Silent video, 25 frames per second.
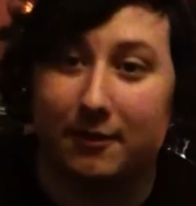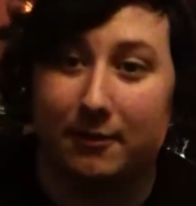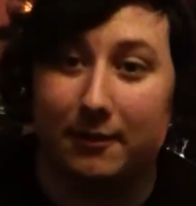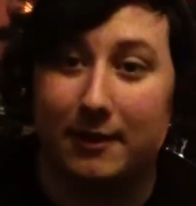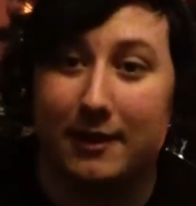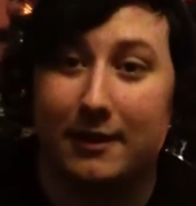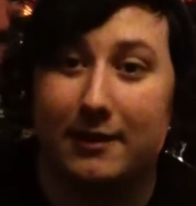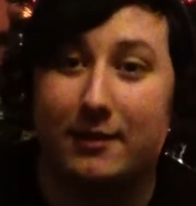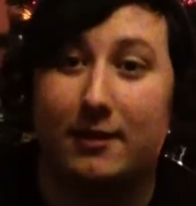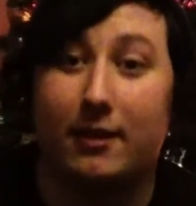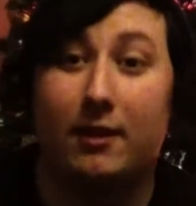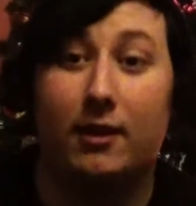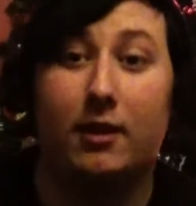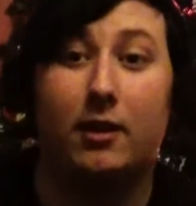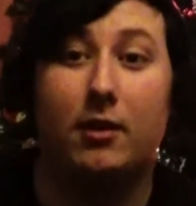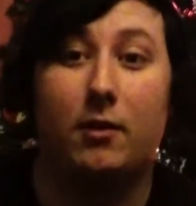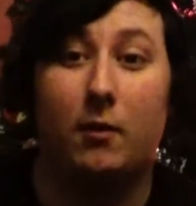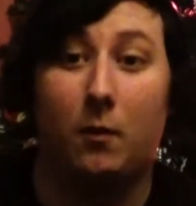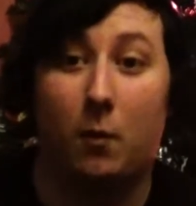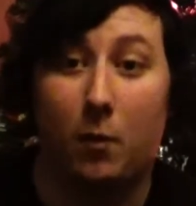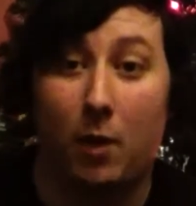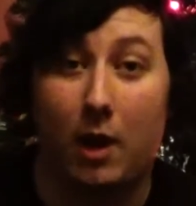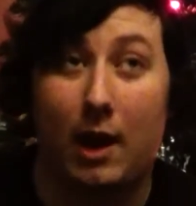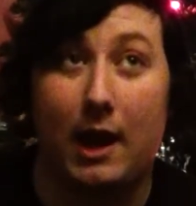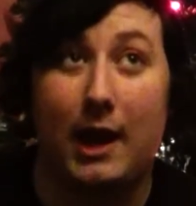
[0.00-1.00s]
the reason
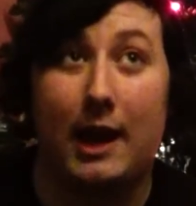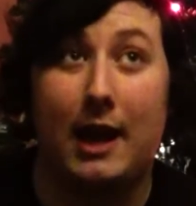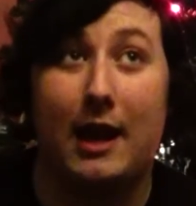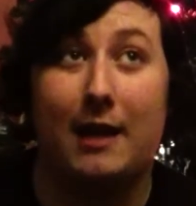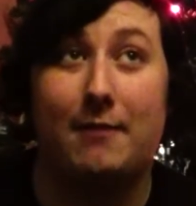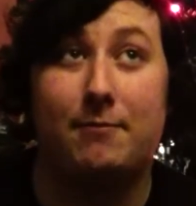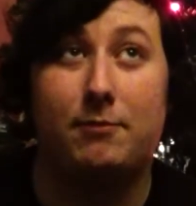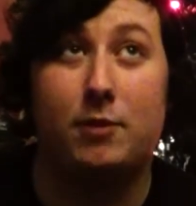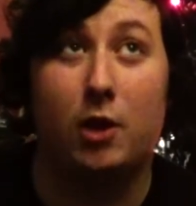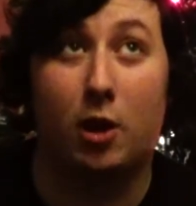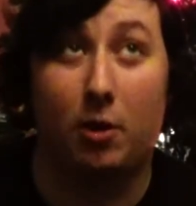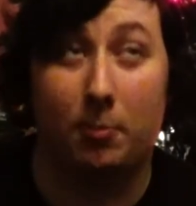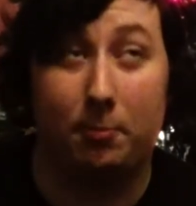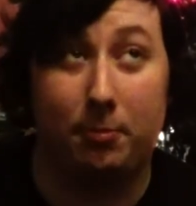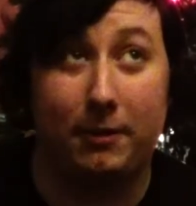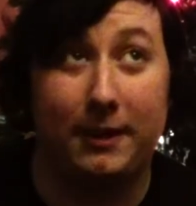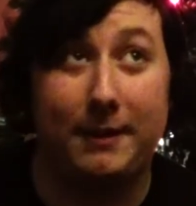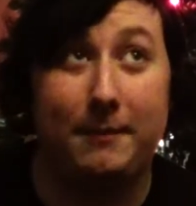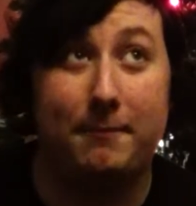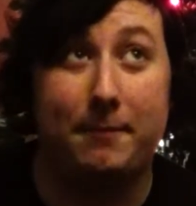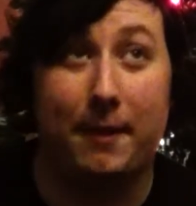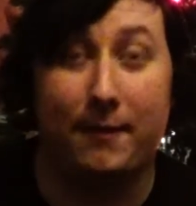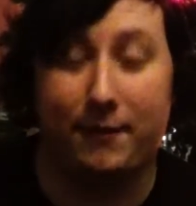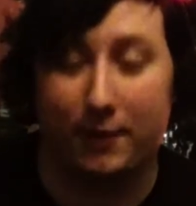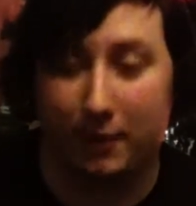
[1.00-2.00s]
why I'm not
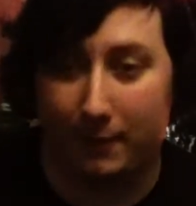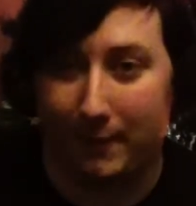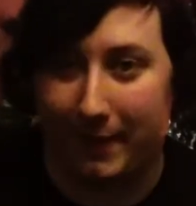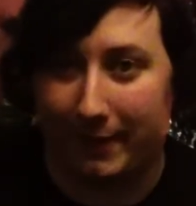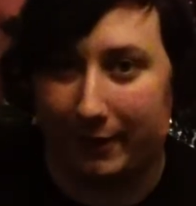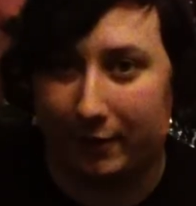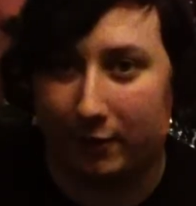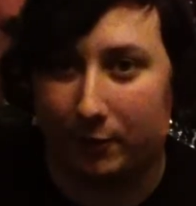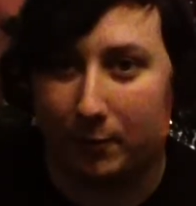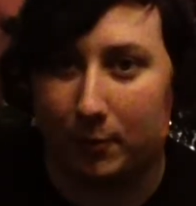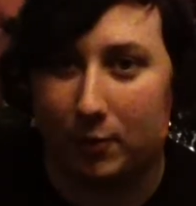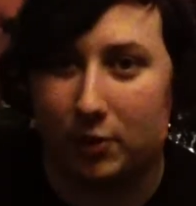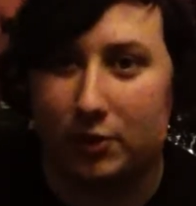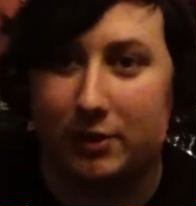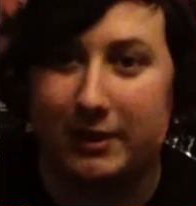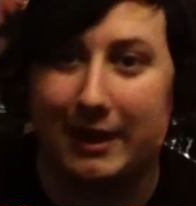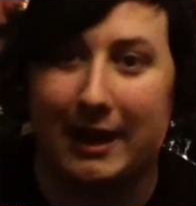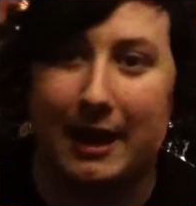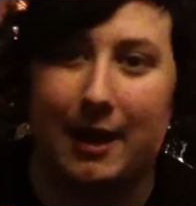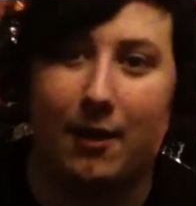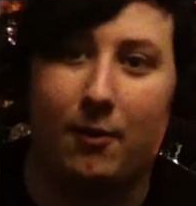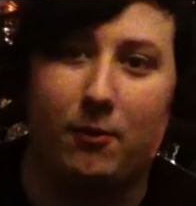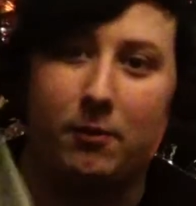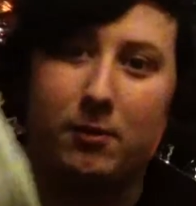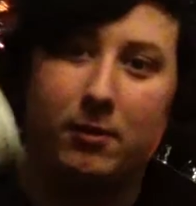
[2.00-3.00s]
playing Breath of the Wild as much
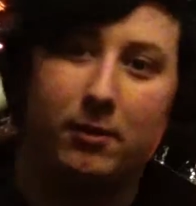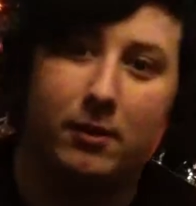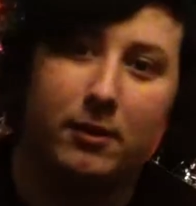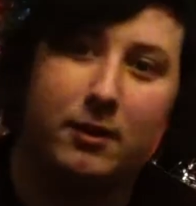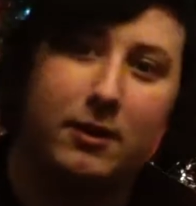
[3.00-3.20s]
now.